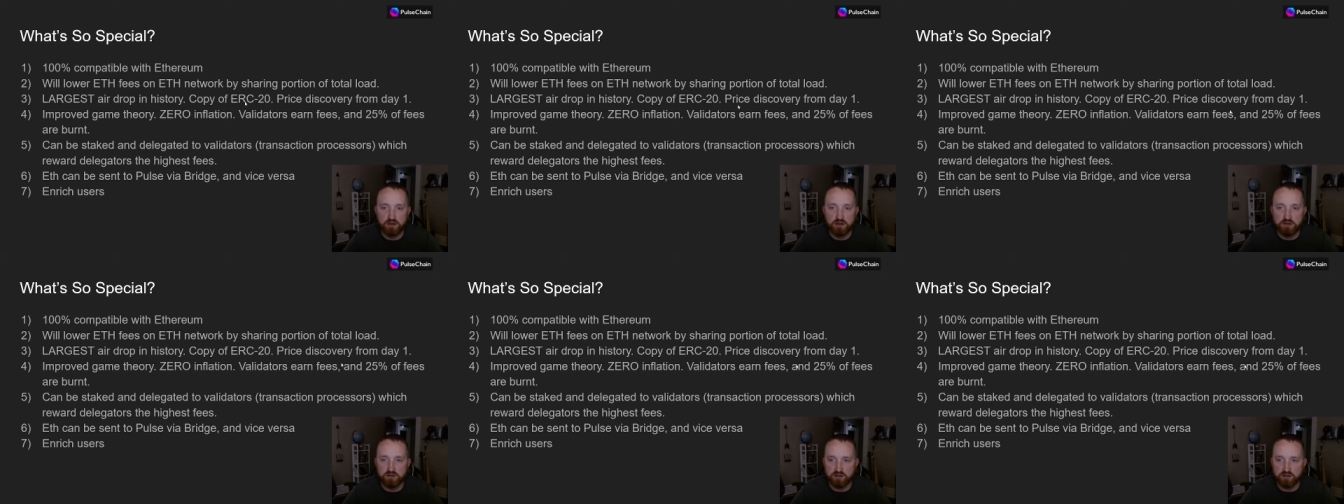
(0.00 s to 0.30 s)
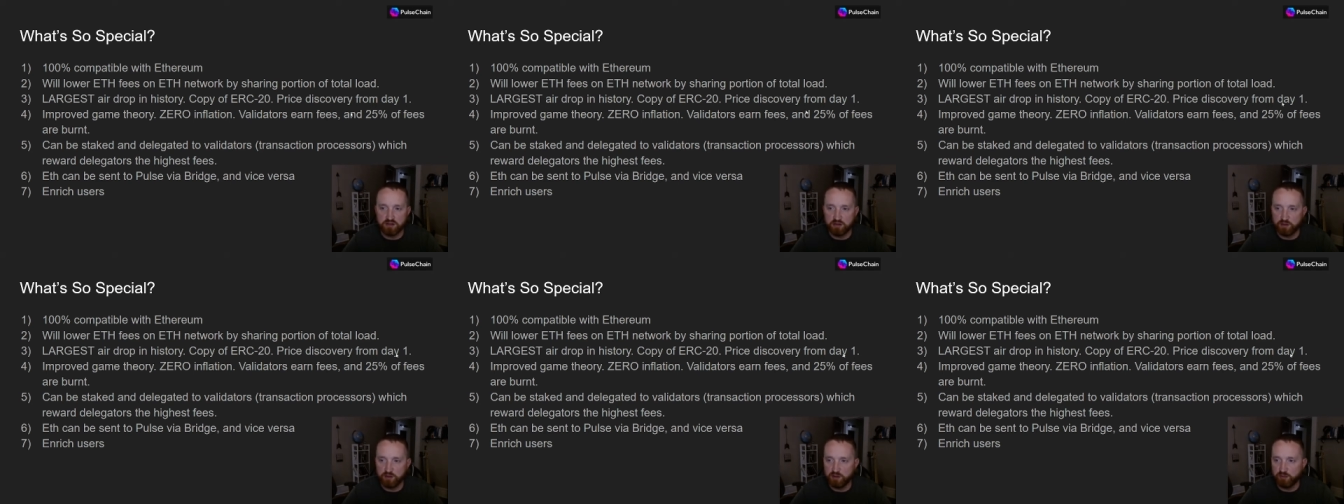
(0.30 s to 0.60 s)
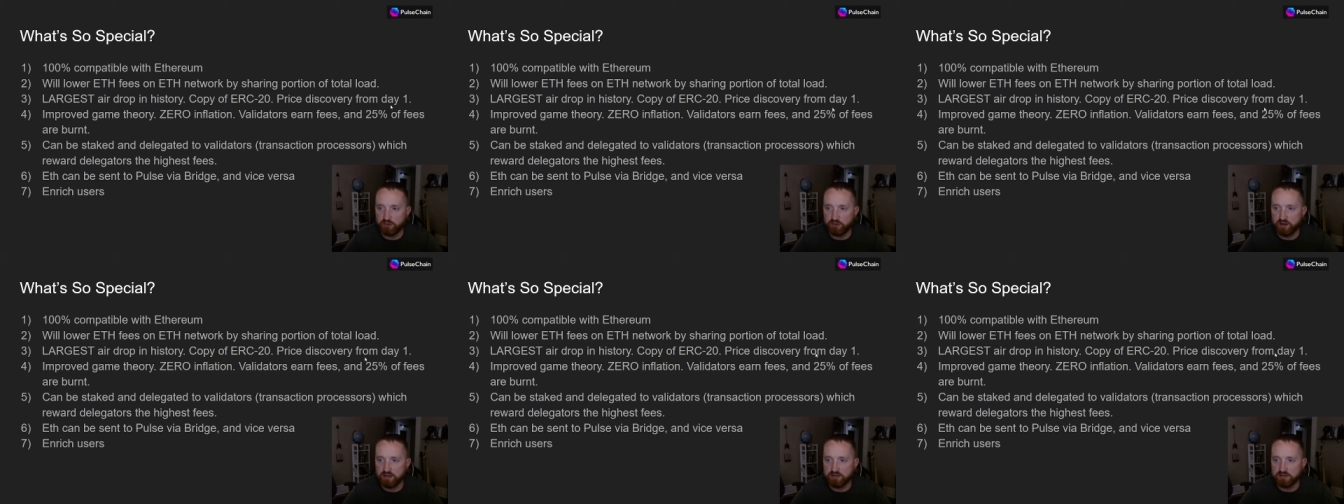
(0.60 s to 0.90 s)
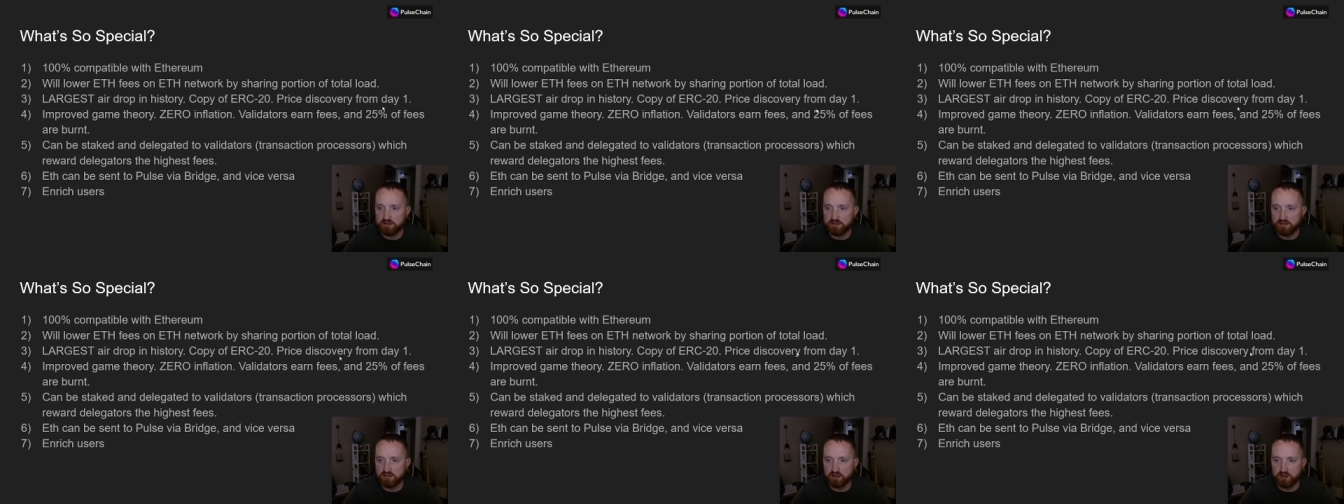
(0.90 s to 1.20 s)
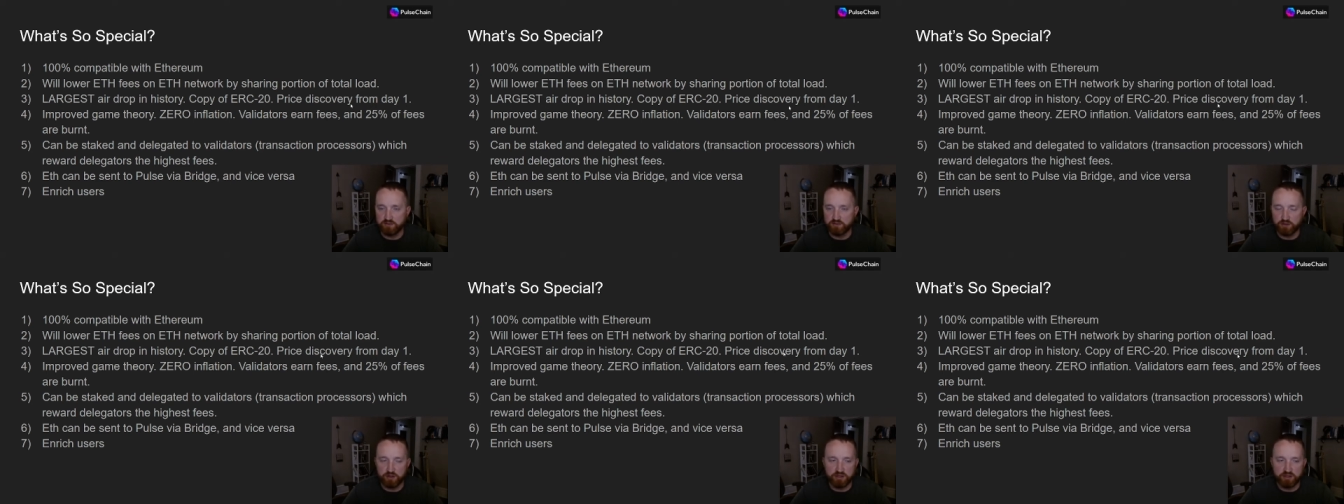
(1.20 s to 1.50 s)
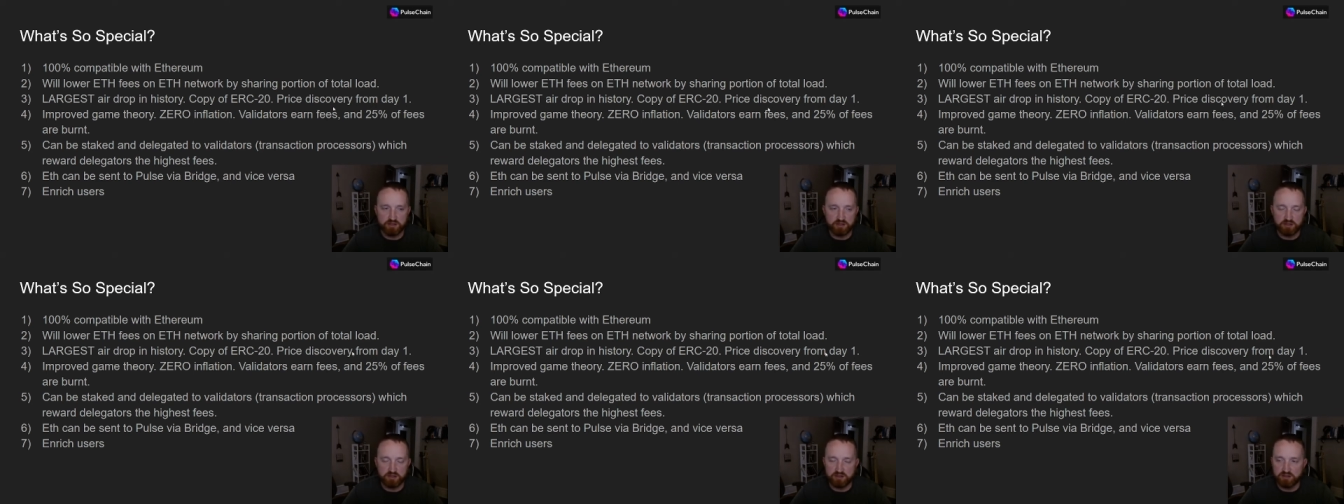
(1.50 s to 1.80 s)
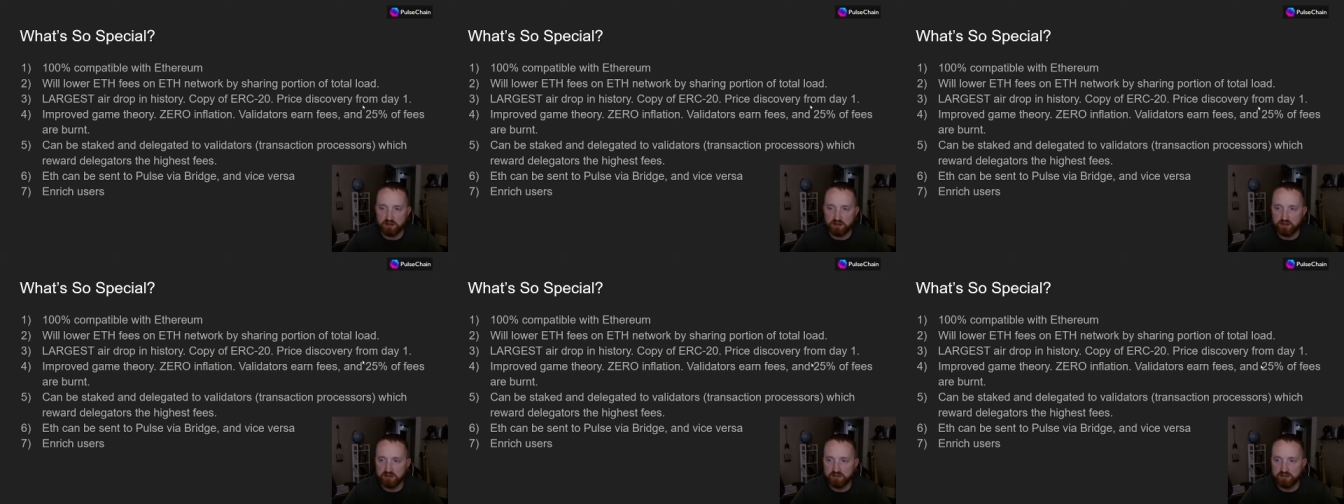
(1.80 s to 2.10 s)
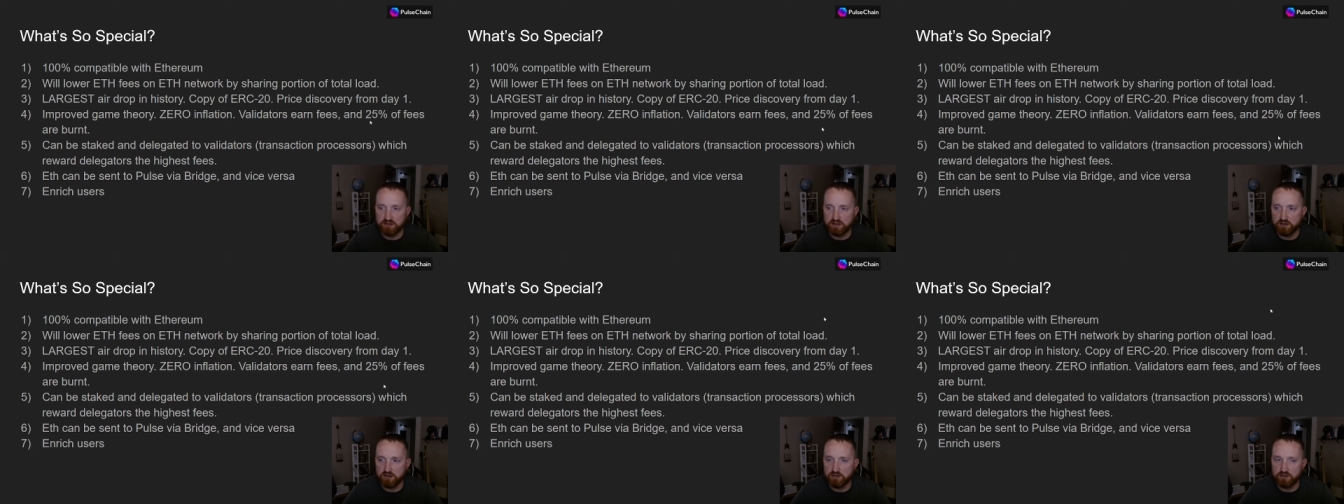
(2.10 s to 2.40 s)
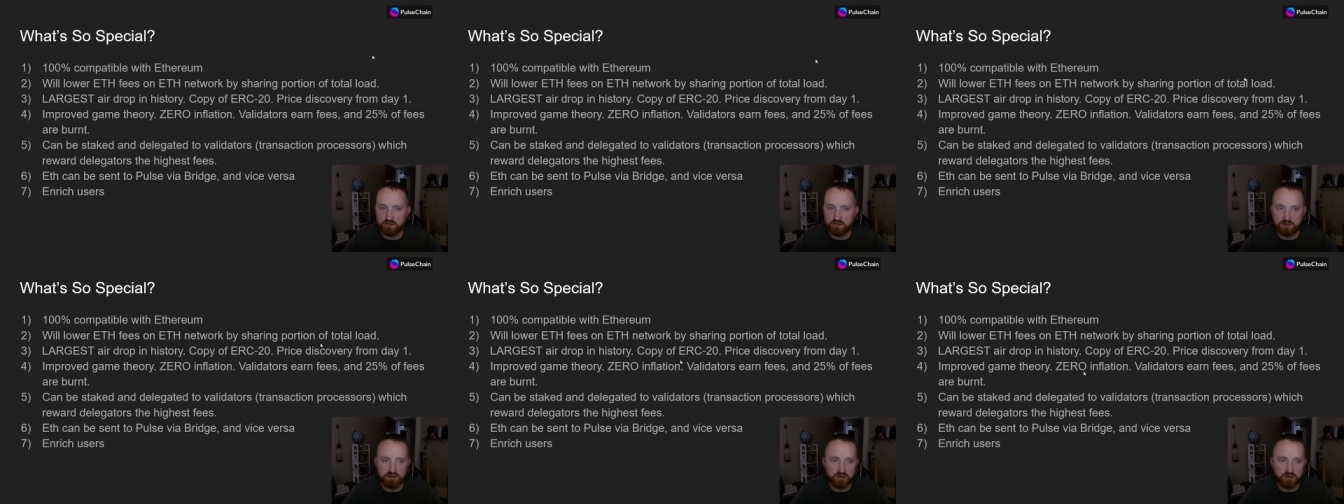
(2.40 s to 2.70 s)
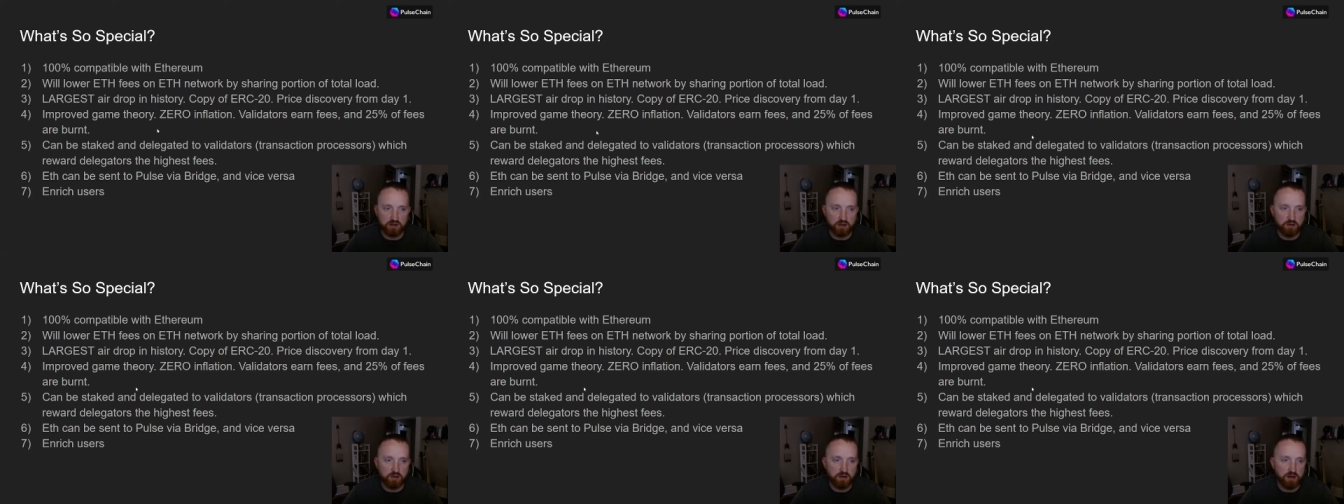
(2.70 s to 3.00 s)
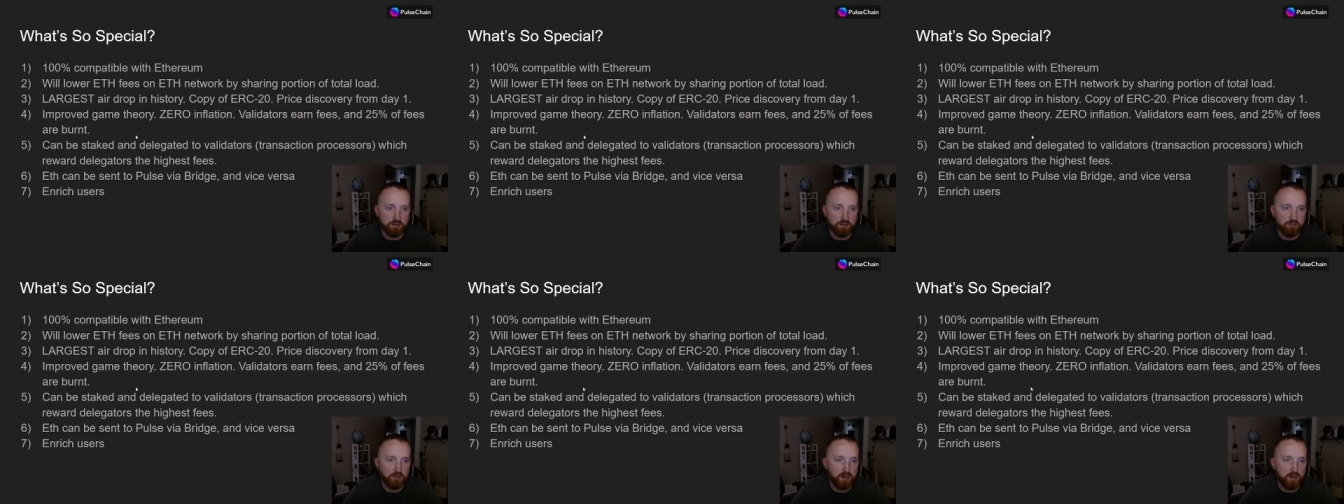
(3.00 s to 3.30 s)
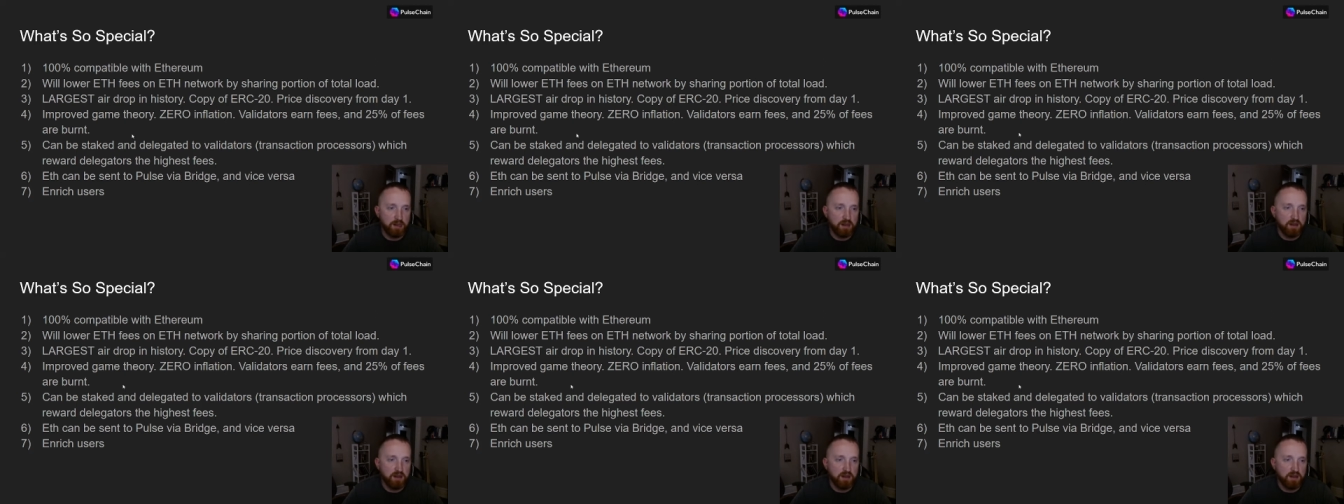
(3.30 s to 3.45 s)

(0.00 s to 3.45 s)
There's going to be a price discovery. It's going to start at 0 and it's going to go up.